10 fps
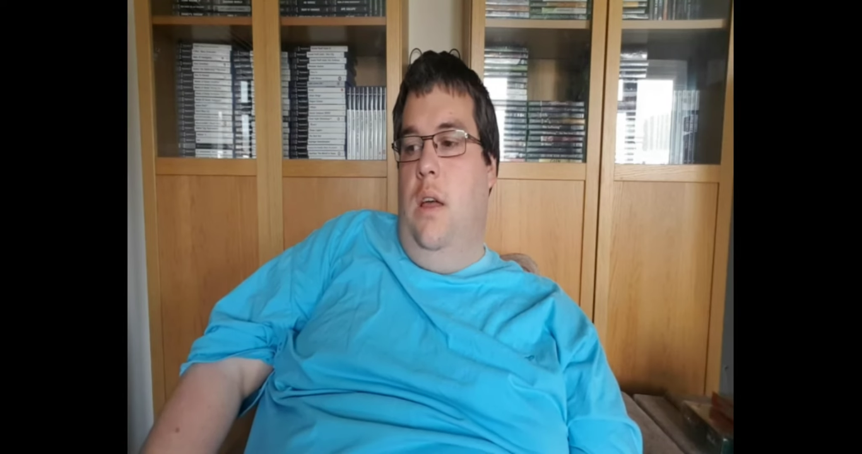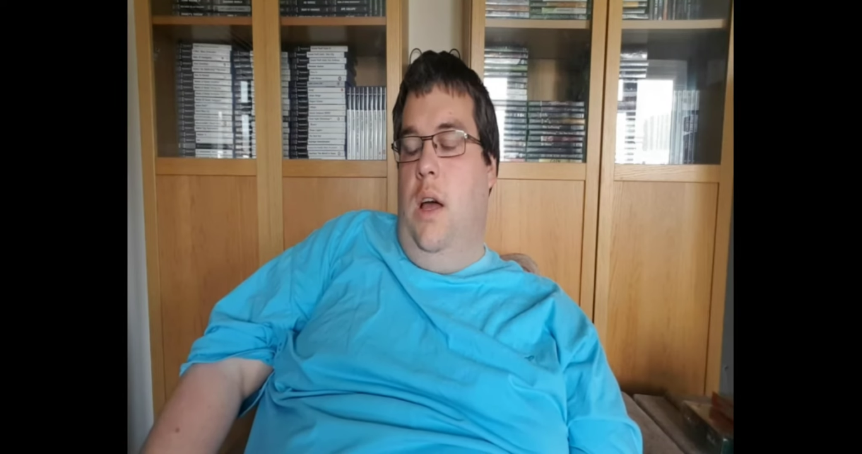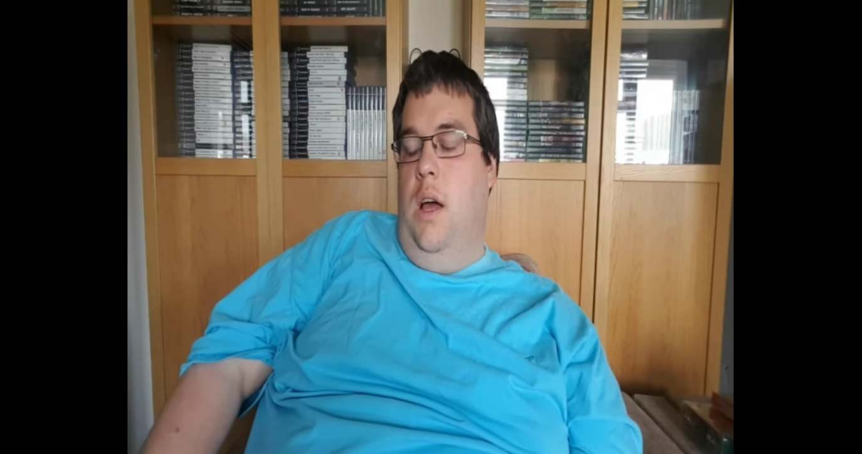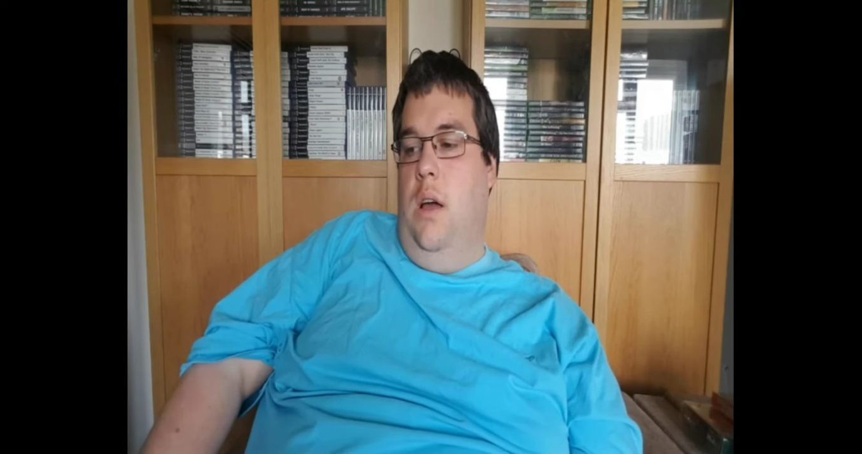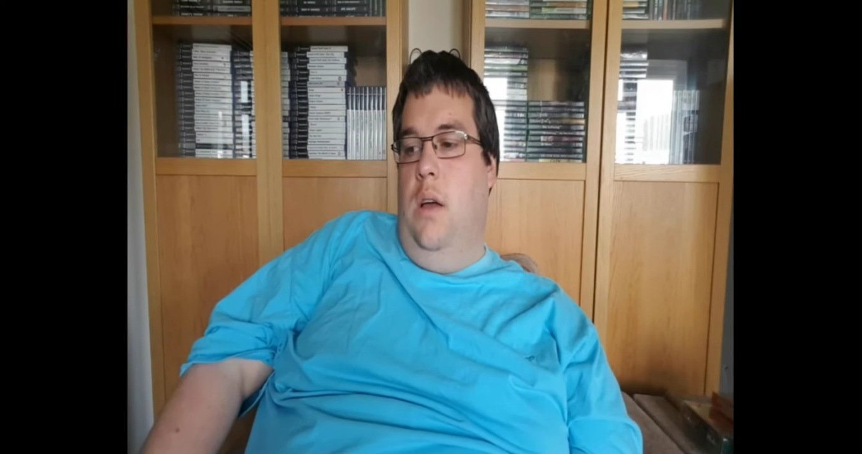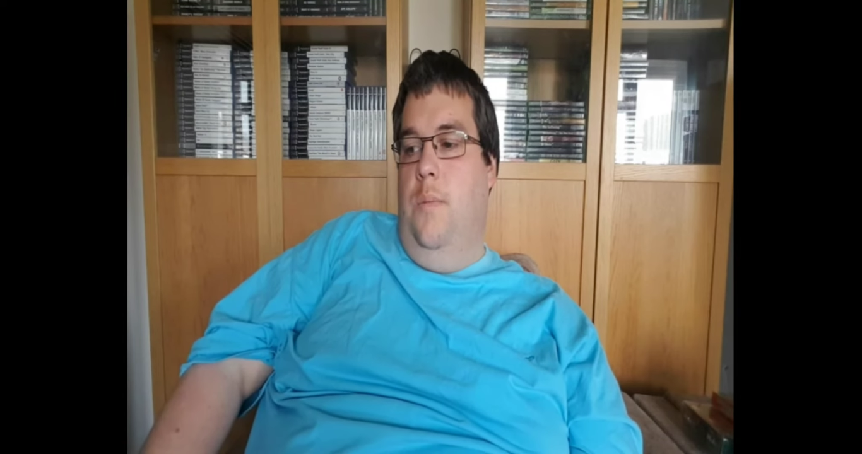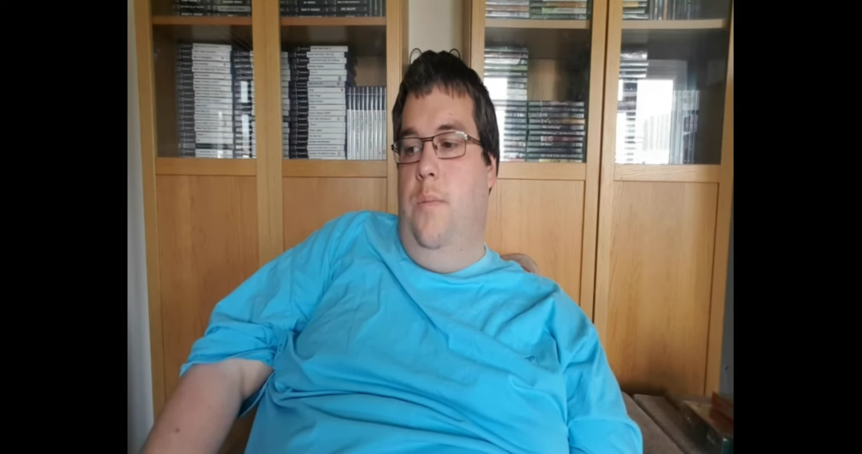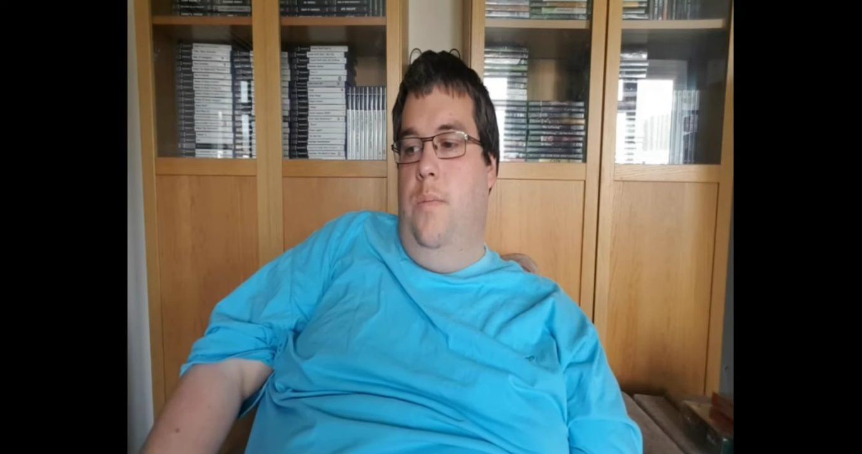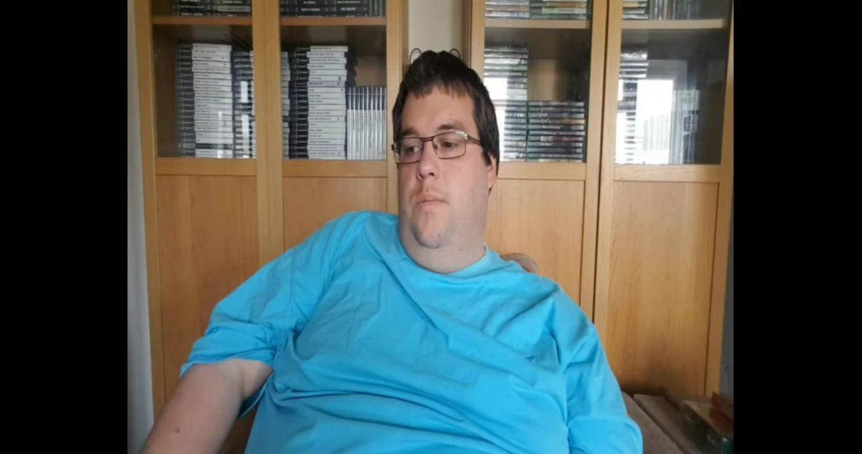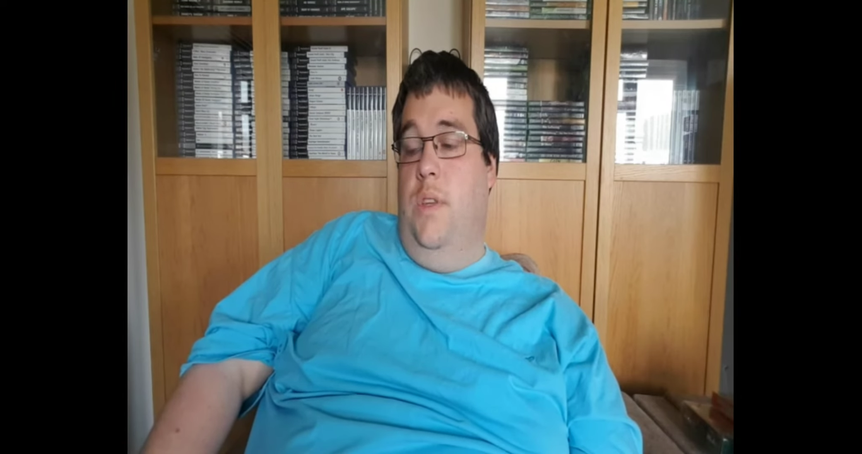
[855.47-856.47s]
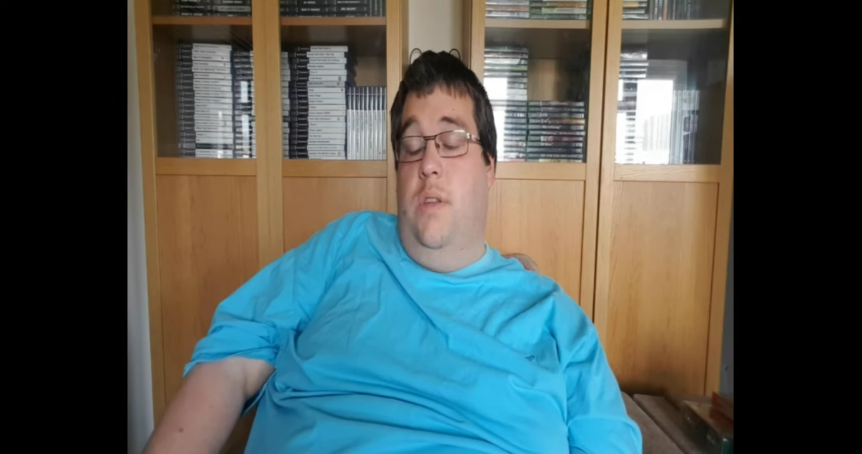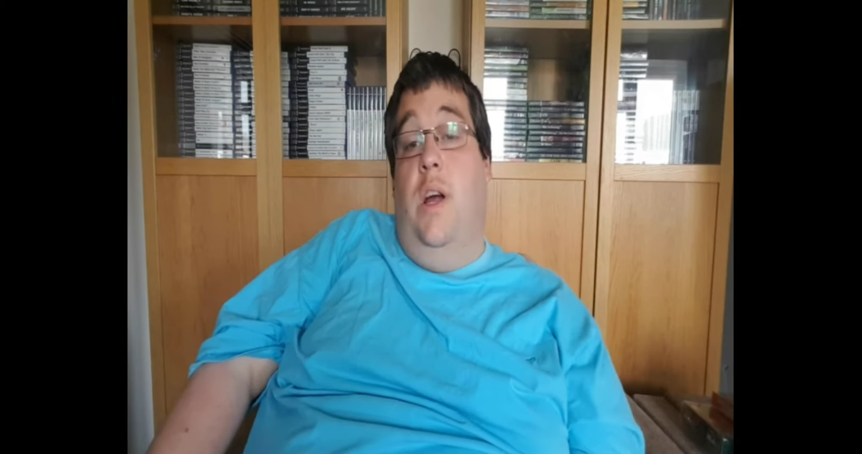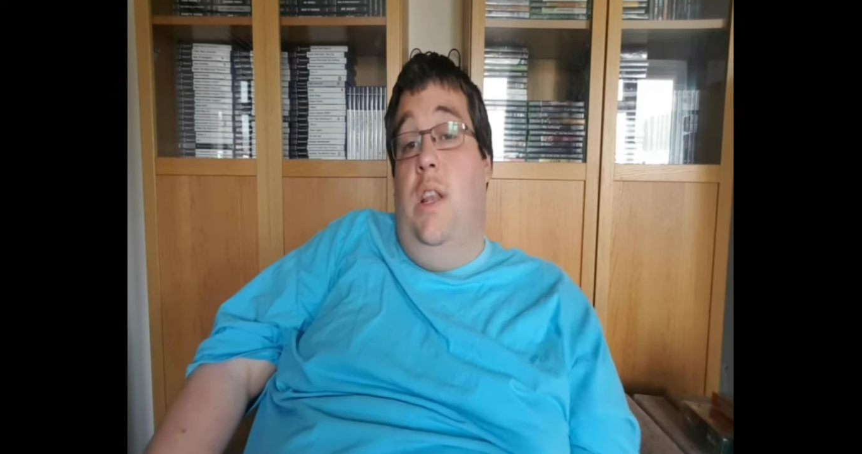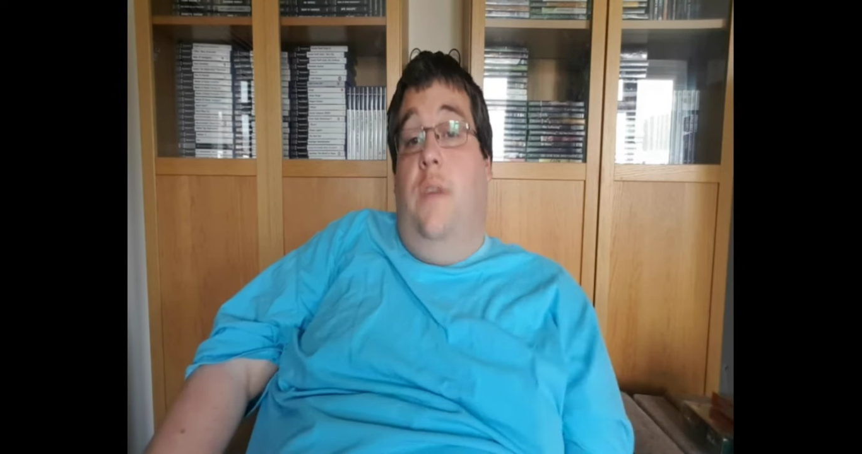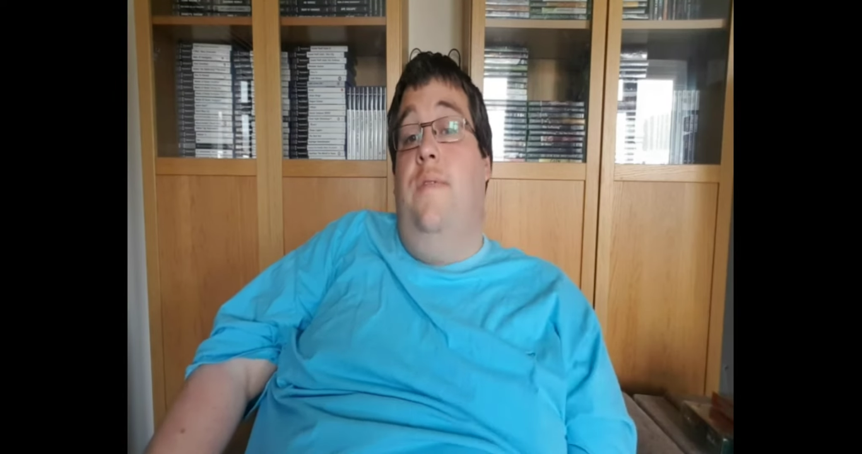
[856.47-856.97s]
um, you know,
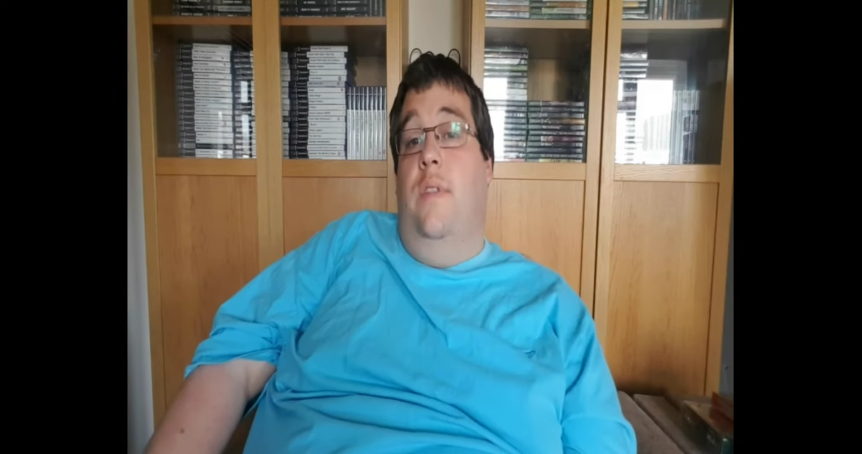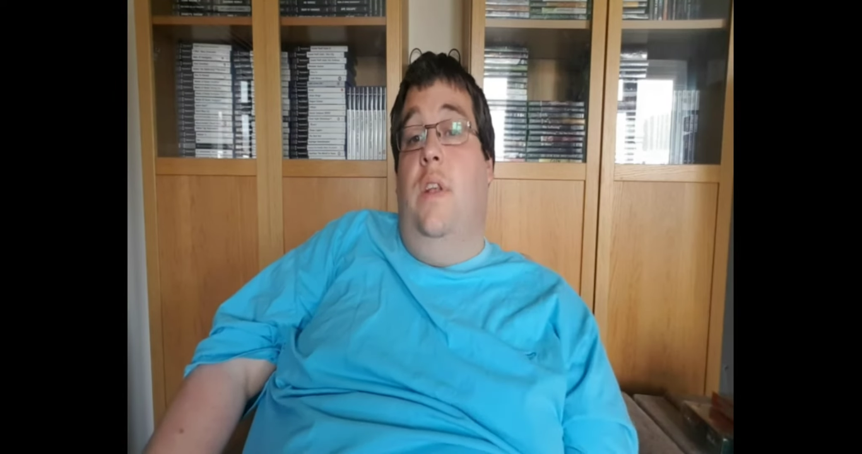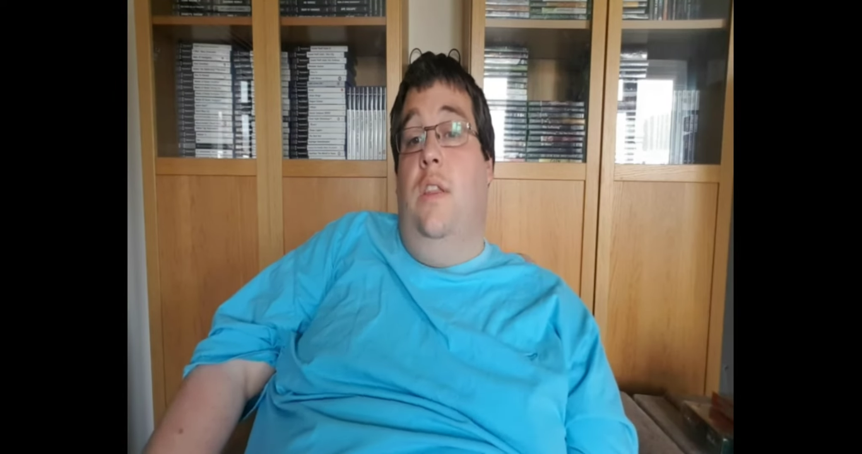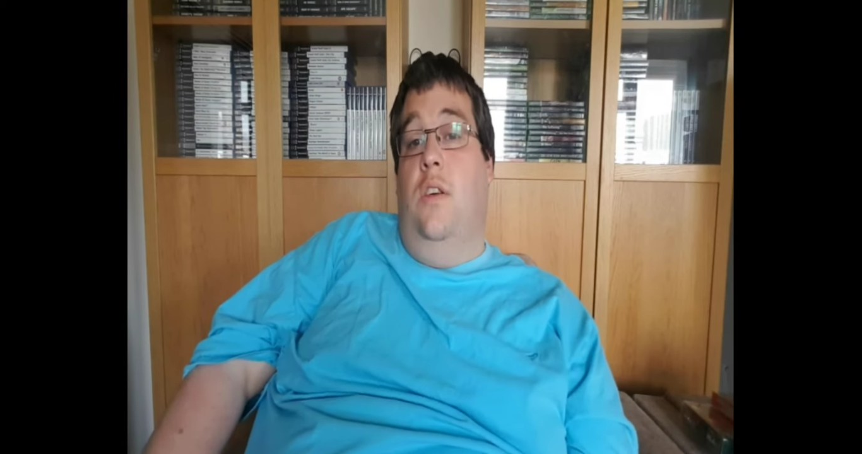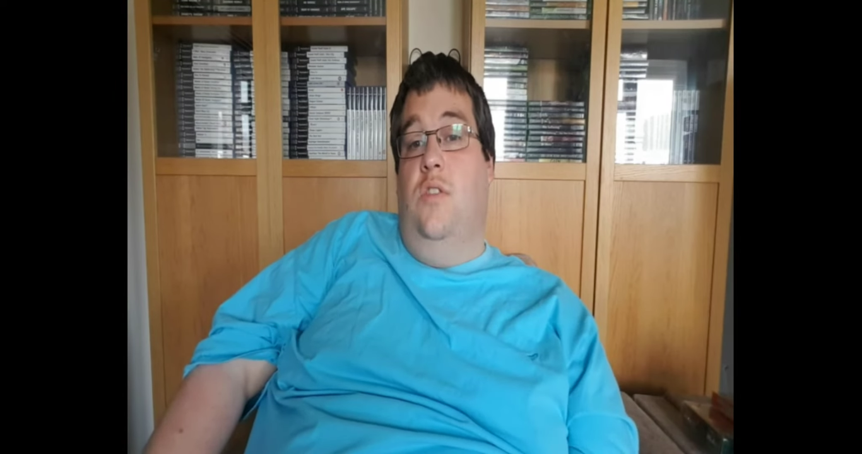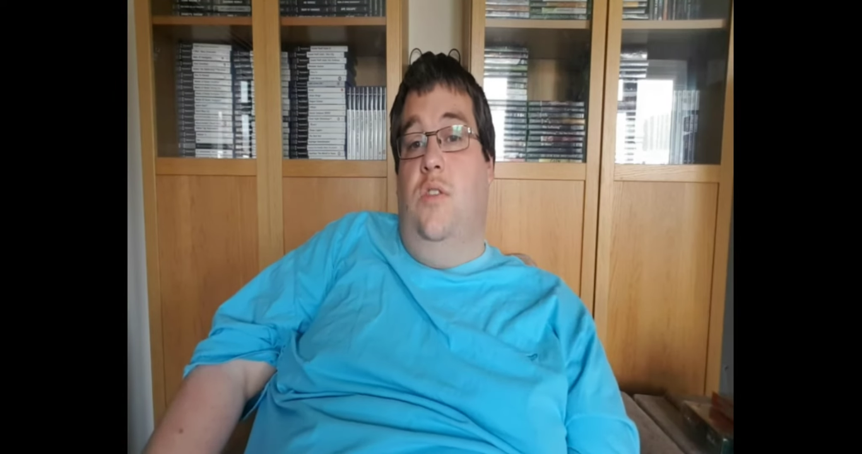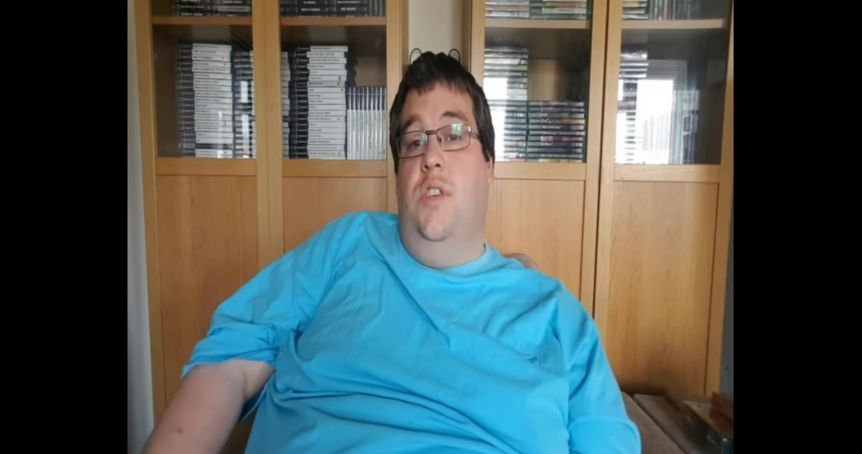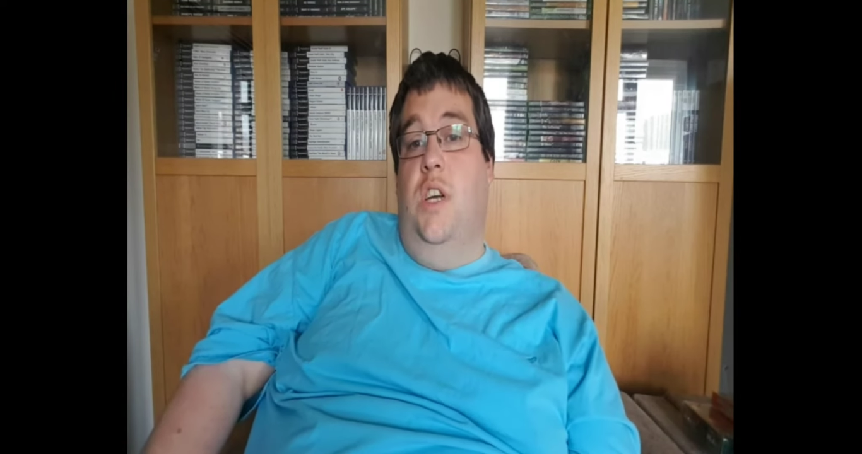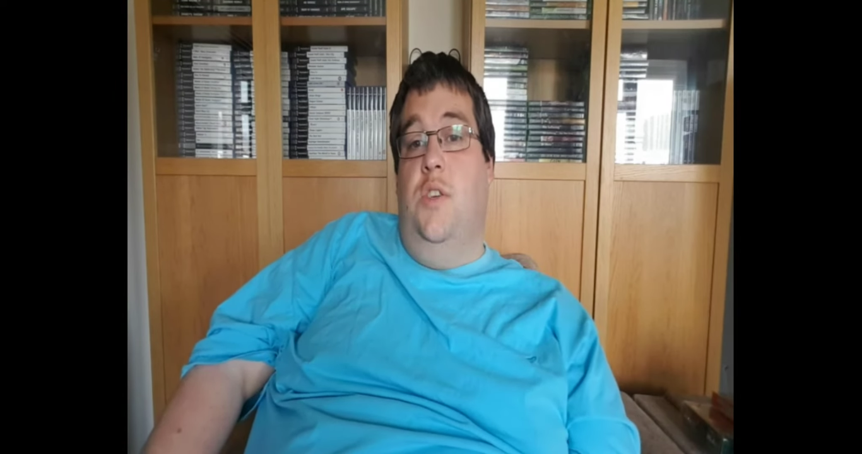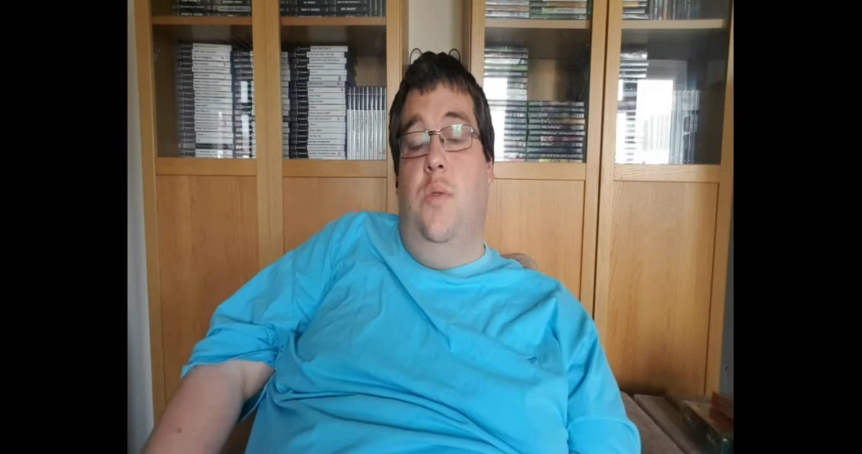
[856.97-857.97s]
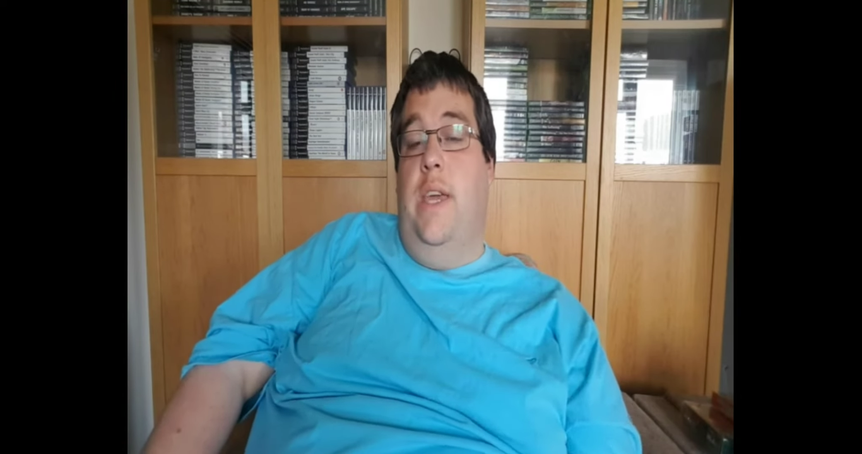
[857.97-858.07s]
I like, like the consoles that I do.